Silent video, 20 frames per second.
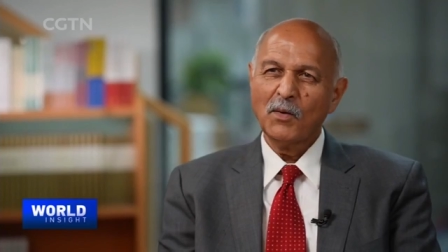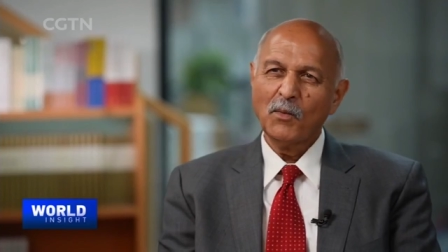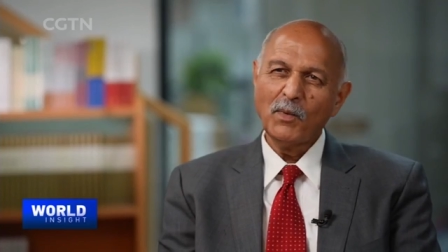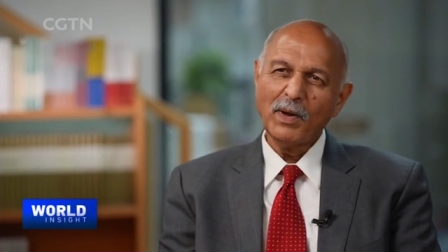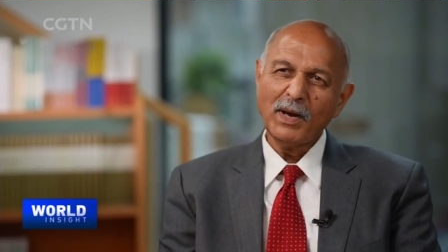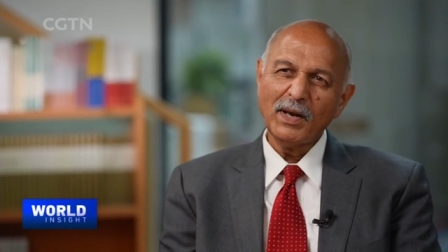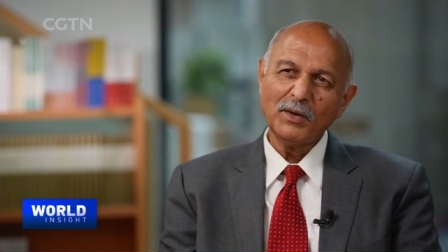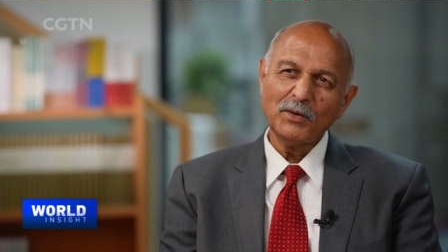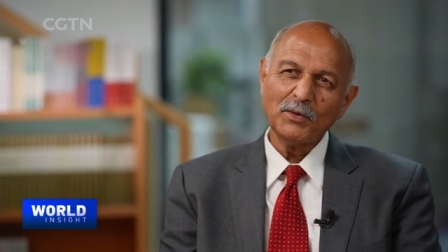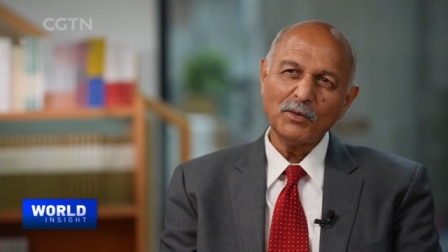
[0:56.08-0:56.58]

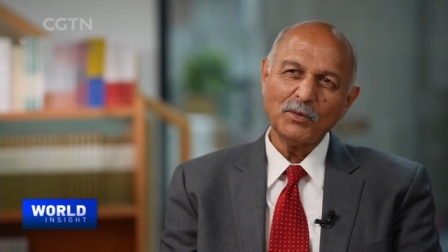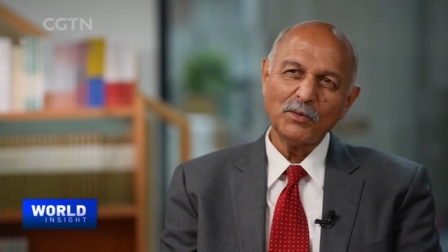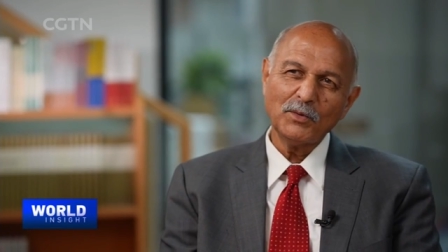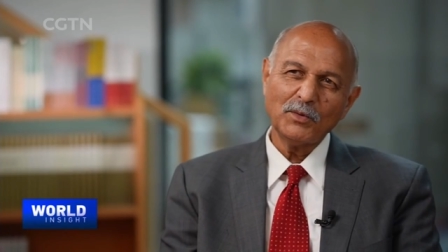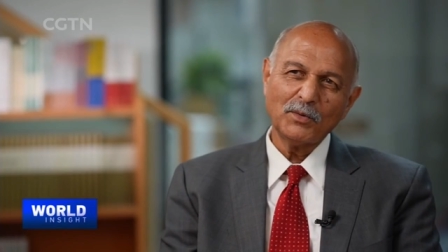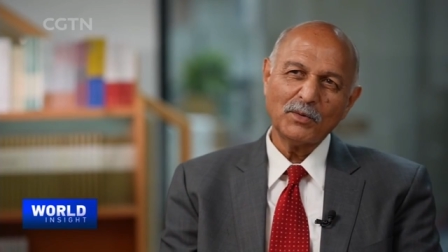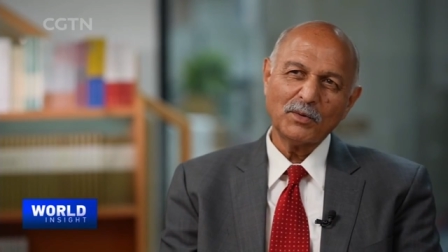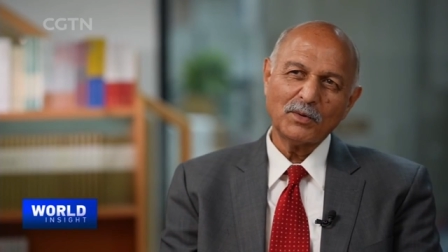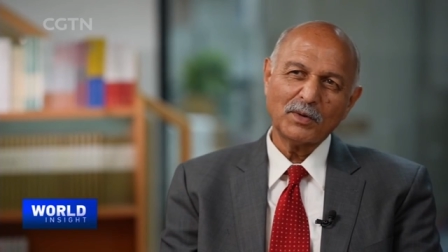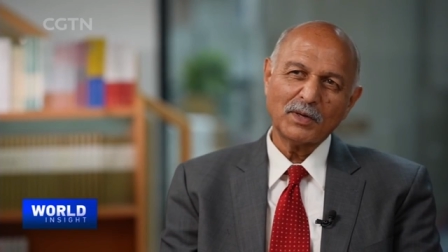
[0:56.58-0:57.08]
Well, you
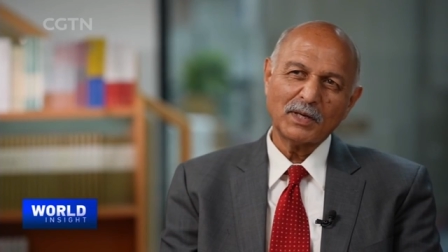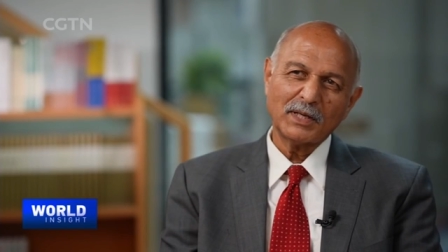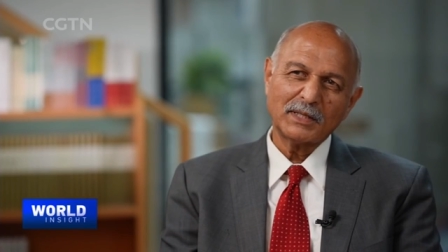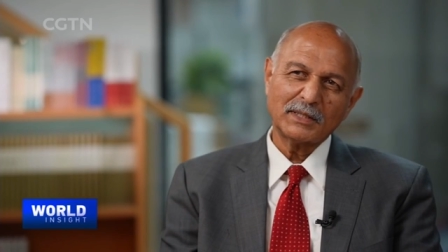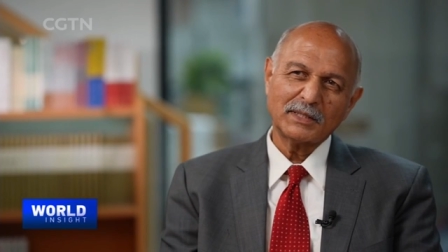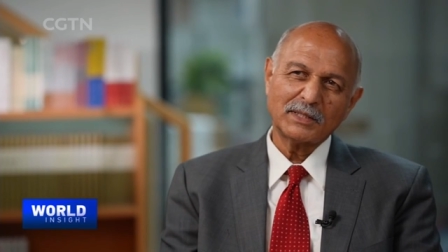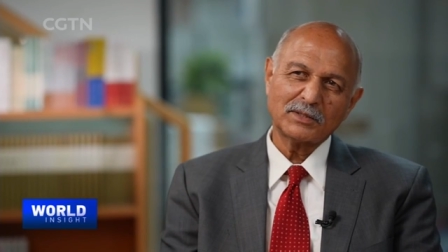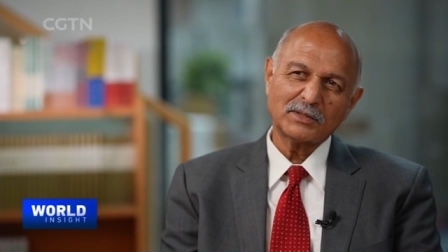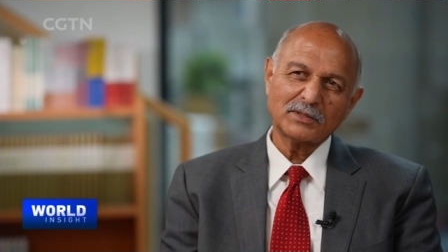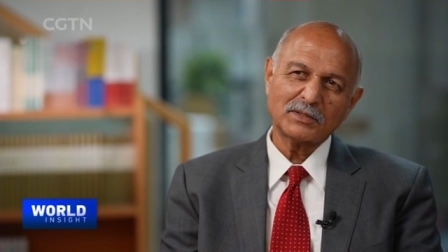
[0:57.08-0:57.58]
know, uh,
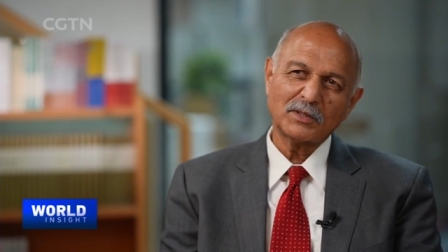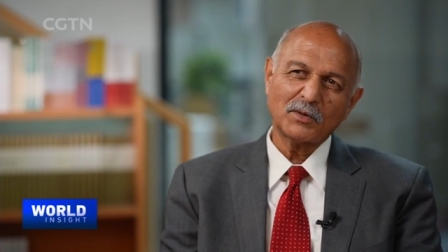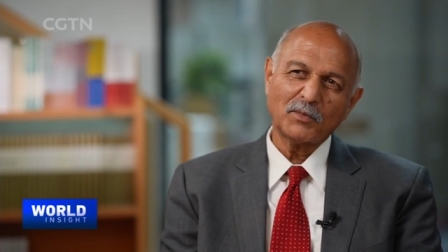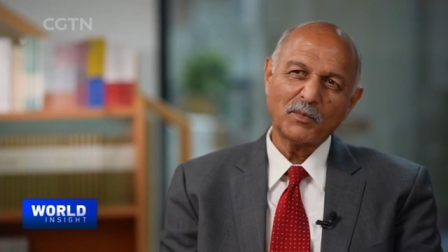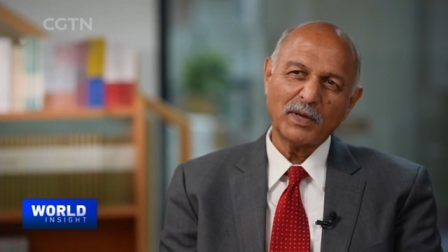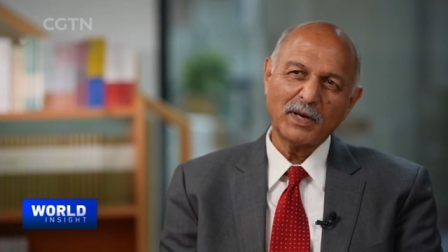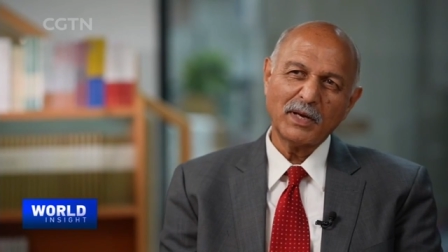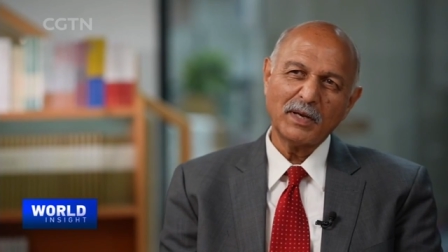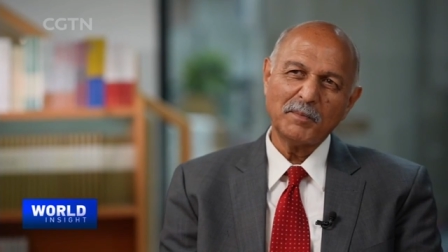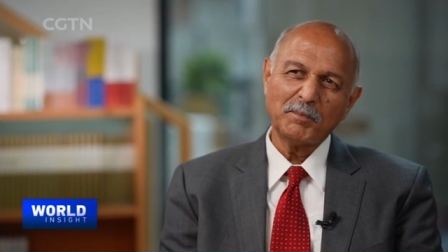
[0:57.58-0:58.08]
this is a
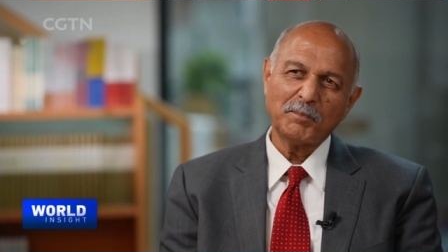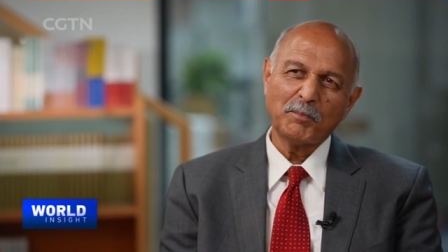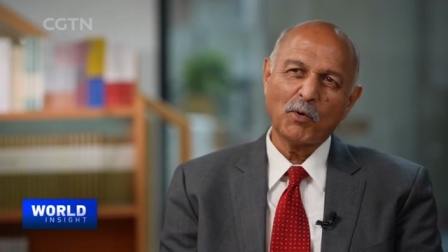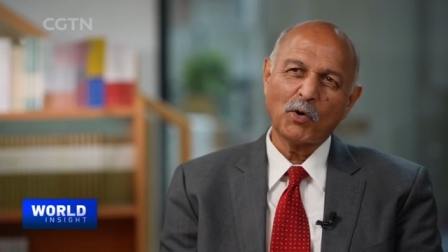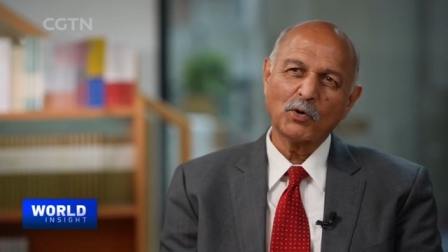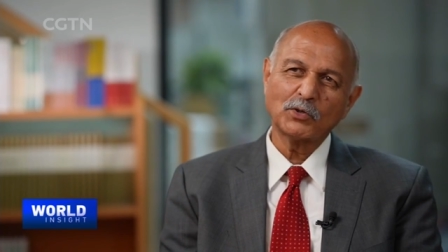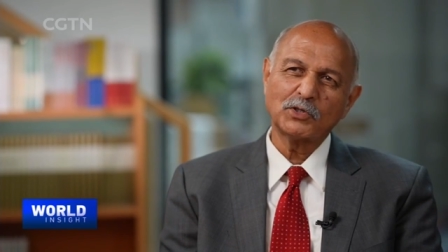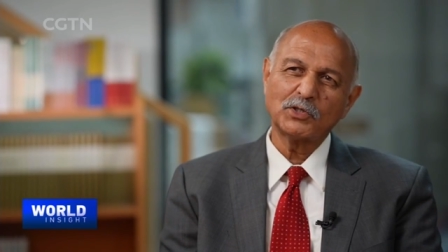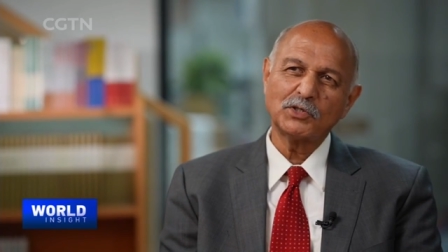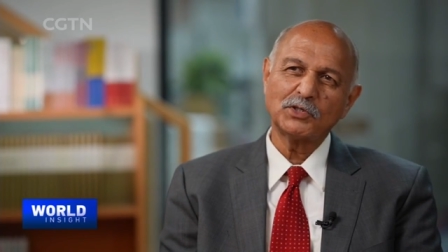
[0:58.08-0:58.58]
very
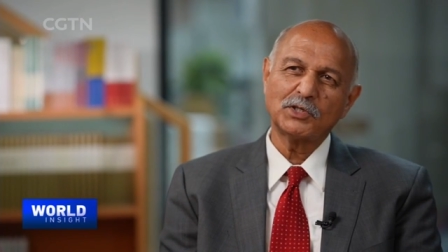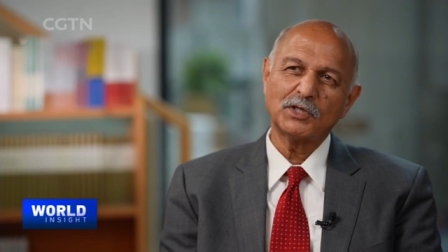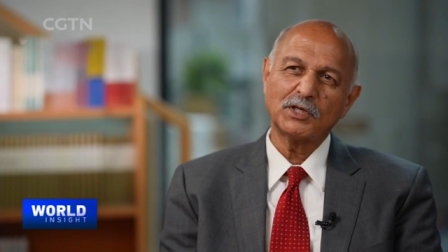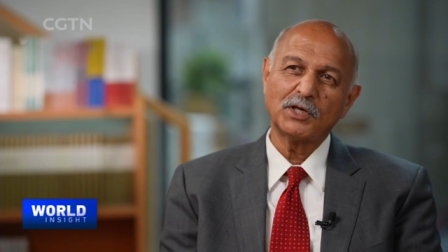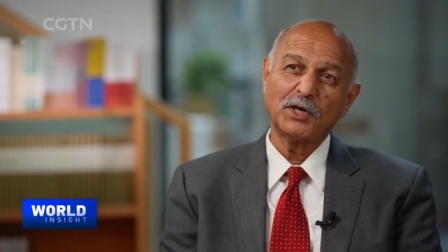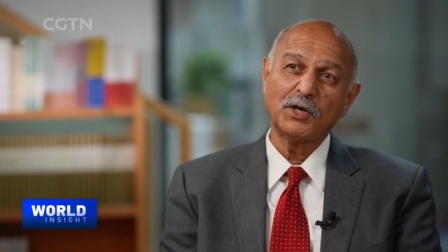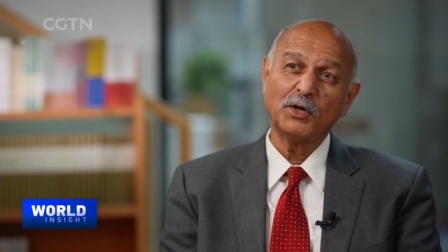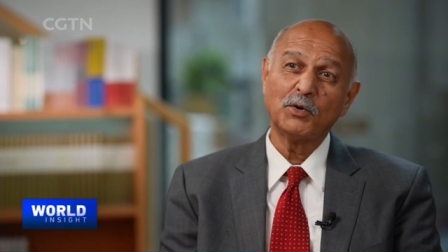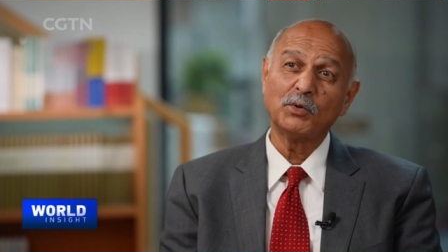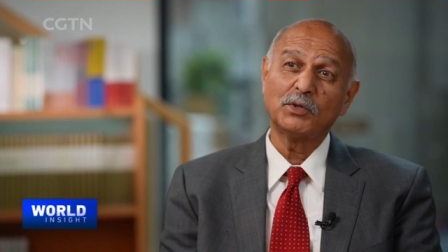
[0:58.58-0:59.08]
important
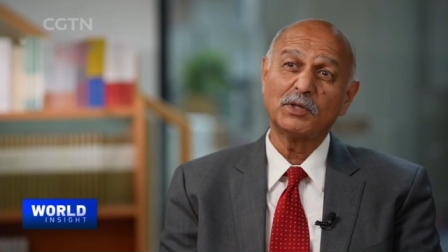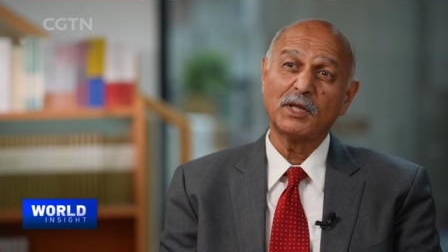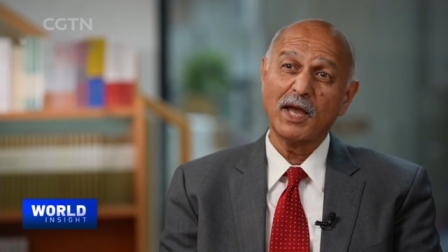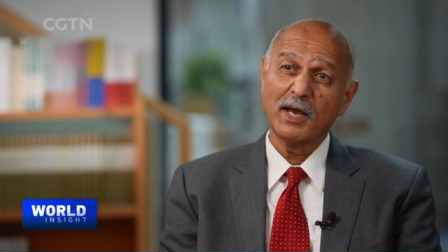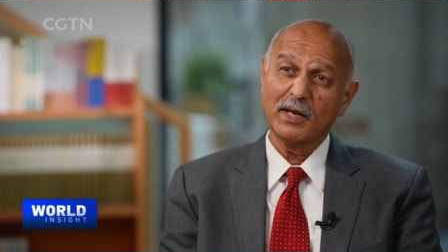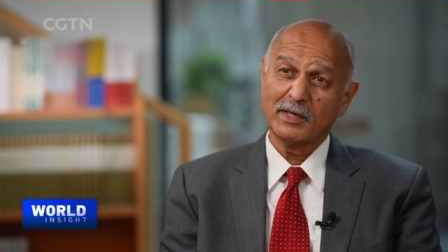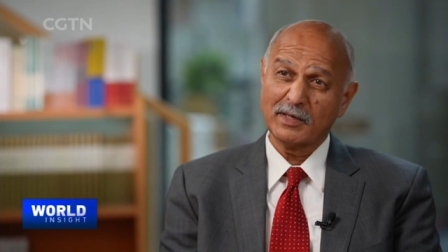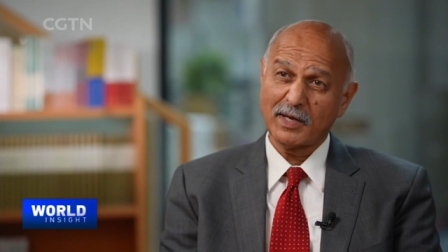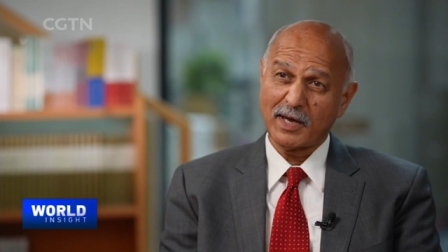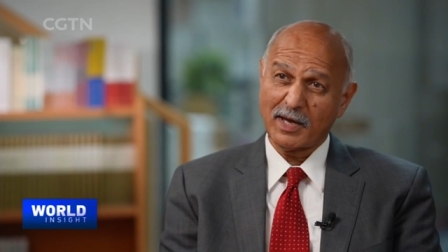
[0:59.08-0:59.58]
and new
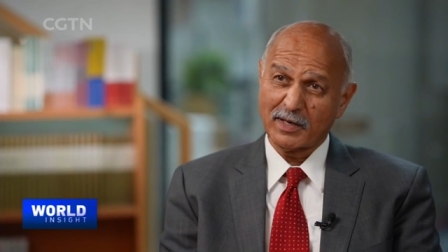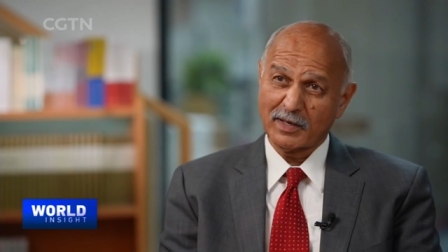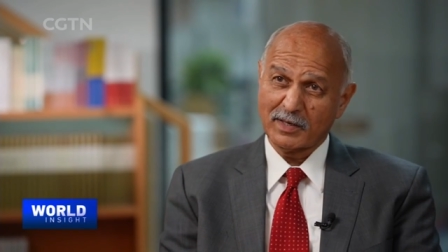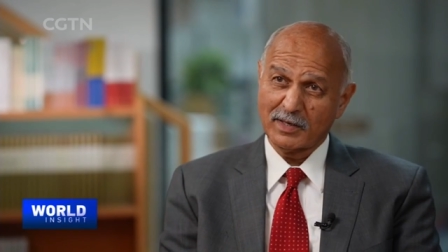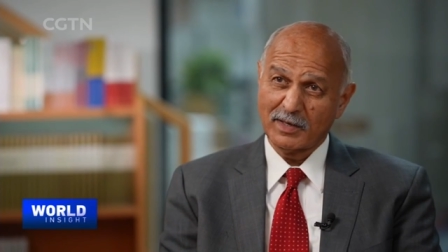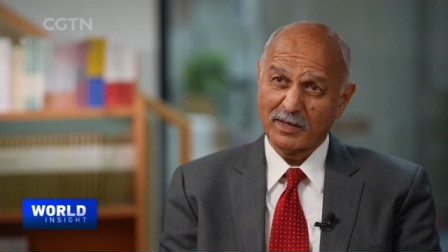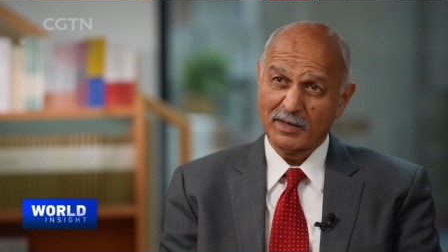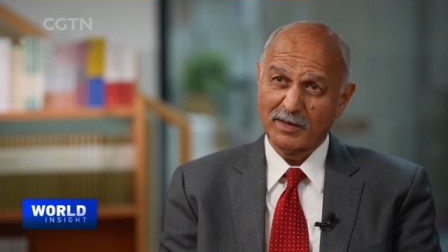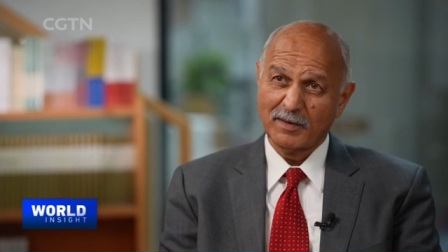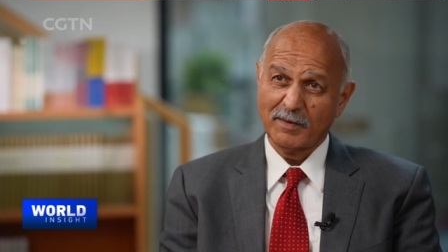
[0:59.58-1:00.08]
think tank.